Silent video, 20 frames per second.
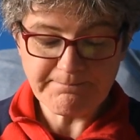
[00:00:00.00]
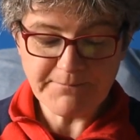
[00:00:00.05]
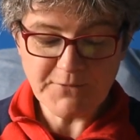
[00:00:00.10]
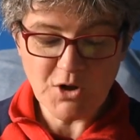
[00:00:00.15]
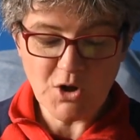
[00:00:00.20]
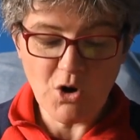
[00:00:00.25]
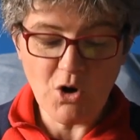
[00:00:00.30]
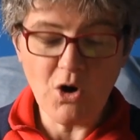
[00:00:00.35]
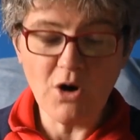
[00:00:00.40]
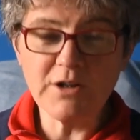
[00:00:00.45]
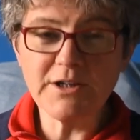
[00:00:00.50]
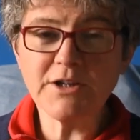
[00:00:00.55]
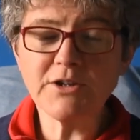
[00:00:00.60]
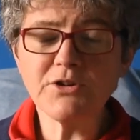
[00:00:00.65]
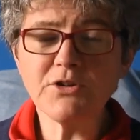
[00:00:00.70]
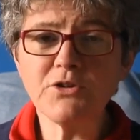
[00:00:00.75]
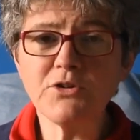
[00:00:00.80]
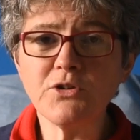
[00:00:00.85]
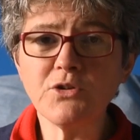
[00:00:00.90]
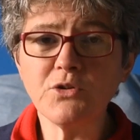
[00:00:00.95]
calling
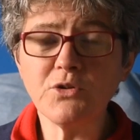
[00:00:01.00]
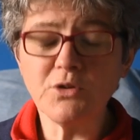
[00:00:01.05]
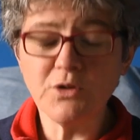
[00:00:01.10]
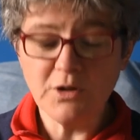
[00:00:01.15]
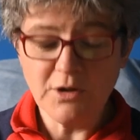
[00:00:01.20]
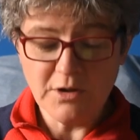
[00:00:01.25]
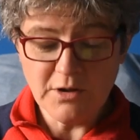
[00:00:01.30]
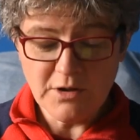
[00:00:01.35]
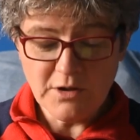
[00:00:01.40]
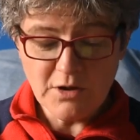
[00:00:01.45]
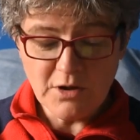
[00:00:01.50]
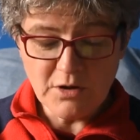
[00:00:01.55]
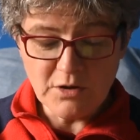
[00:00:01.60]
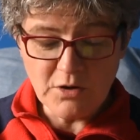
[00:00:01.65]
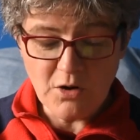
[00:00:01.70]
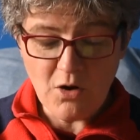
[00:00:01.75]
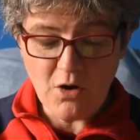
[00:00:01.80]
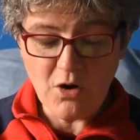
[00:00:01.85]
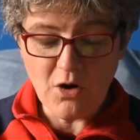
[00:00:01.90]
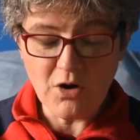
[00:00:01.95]
to you,
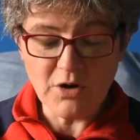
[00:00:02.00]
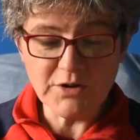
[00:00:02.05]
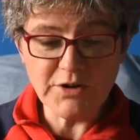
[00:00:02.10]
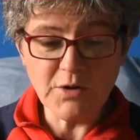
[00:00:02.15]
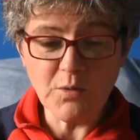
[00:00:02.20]
Lord,